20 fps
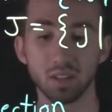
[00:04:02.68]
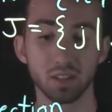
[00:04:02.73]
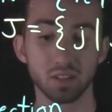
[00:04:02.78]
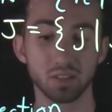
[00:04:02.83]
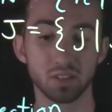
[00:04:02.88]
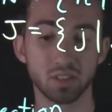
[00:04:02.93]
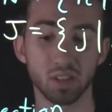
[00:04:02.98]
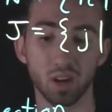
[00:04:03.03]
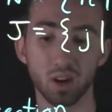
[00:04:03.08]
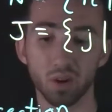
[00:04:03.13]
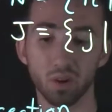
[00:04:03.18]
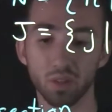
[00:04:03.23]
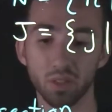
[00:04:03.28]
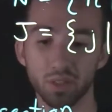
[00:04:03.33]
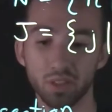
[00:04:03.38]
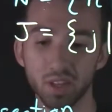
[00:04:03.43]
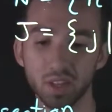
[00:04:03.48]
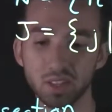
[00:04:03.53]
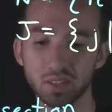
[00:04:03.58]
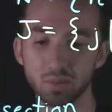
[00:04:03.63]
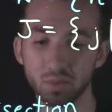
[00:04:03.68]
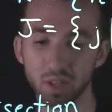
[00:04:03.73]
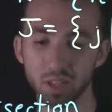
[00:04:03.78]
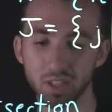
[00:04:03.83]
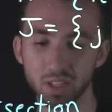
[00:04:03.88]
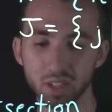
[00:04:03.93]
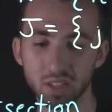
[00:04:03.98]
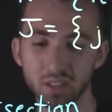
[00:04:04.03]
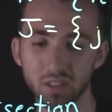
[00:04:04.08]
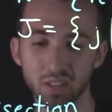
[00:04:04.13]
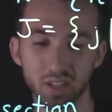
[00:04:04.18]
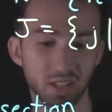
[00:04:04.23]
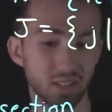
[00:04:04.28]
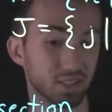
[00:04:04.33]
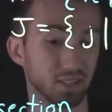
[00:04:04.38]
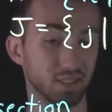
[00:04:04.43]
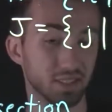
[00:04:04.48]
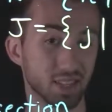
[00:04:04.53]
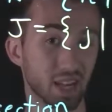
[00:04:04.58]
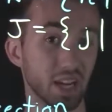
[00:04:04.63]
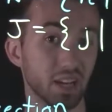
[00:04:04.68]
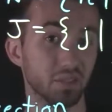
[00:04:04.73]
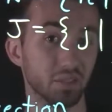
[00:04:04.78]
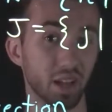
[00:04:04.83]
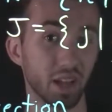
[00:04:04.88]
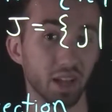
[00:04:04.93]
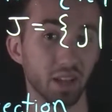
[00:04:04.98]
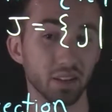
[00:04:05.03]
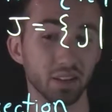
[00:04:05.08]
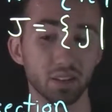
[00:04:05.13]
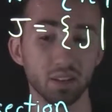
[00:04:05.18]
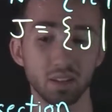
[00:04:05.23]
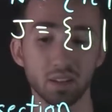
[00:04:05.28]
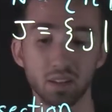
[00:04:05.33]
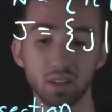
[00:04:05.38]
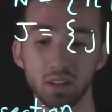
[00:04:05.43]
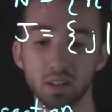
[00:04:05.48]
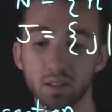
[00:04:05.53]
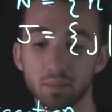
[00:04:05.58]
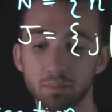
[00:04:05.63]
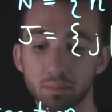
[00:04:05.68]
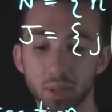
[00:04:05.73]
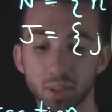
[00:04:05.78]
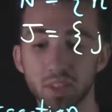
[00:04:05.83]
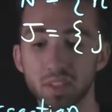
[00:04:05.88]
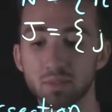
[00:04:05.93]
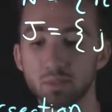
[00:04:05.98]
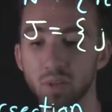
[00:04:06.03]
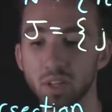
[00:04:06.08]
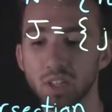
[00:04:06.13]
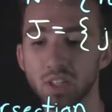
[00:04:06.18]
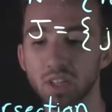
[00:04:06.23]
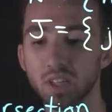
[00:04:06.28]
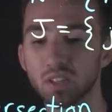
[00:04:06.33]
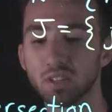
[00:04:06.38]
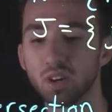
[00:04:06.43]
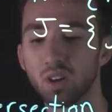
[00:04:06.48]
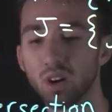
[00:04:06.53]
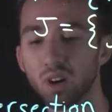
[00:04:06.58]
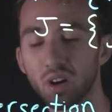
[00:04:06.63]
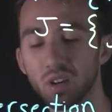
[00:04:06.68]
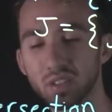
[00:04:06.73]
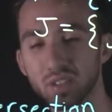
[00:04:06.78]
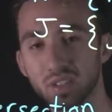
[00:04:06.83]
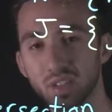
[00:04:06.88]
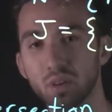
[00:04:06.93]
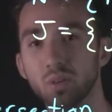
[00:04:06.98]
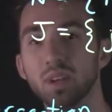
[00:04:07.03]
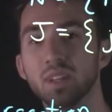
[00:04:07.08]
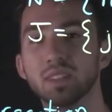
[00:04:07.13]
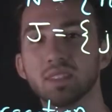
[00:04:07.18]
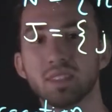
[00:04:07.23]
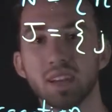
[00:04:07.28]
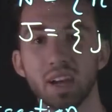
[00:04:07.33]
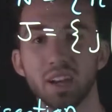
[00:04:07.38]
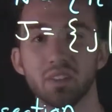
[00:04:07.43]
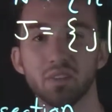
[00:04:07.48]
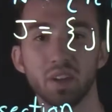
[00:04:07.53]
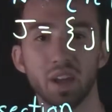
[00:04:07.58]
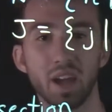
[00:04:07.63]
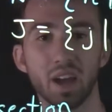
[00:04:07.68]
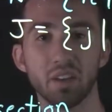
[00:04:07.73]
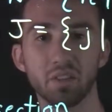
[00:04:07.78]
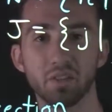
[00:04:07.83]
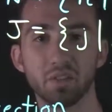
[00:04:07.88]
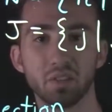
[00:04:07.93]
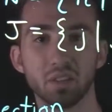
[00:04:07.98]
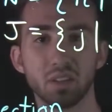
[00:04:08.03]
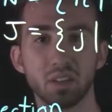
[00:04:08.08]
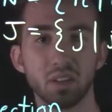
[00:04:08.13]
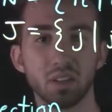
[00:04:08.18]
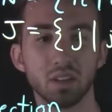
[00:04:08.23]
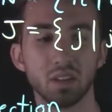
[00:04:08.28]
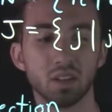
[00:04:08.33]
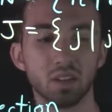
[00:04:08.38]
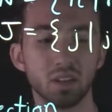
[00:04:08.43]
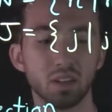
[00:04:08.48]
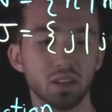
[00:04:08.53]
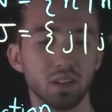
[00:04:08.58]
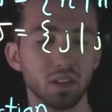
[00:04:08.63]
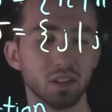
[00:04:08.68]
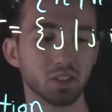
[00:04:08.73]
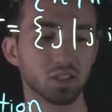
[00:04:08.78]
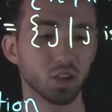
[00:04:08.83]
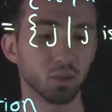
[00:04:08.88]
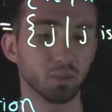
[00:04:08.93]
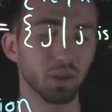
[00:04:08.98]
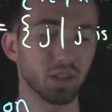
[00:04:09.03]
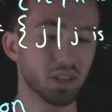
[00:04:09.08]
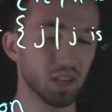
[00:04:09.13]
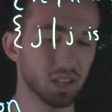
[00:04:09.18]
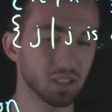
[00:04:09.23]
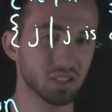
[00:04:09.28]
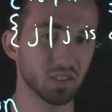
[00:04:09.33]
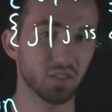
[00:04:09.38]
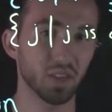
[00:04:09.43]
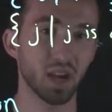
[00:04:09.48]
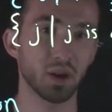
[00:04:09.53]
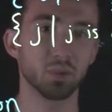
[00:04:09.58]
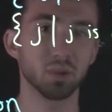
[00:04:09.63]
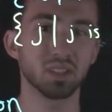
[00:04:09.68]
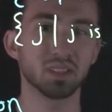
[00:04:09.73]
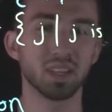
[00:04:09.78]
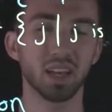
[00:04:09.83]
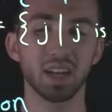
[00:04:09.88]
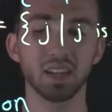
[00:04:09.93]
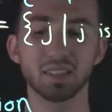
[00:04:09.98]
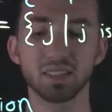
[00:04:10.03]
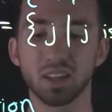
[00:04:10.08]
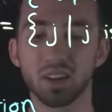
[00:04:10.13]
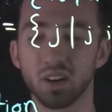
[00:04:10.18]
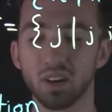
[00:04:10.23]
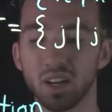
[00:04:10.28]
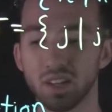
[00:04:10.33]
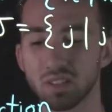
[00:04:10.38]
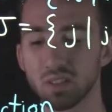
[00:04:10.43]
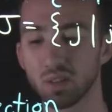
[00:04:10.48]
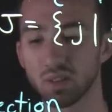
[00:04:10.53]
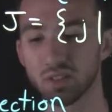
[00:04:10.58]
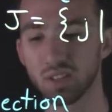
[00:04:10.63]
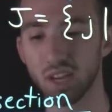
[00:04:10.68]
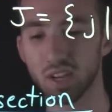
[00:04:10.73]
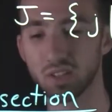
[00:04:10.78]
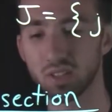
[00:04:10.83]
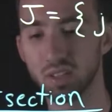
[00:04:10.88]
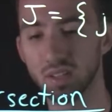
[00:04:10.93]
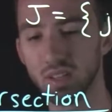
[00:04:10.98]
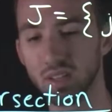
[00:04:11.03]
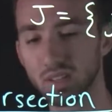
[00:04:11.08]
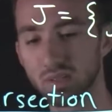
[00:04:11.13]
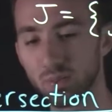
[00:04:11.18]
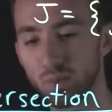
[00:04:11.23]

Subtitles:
So this region is inside of N, but this region is also inside of F. So because of that, we say it's in our intersection. It's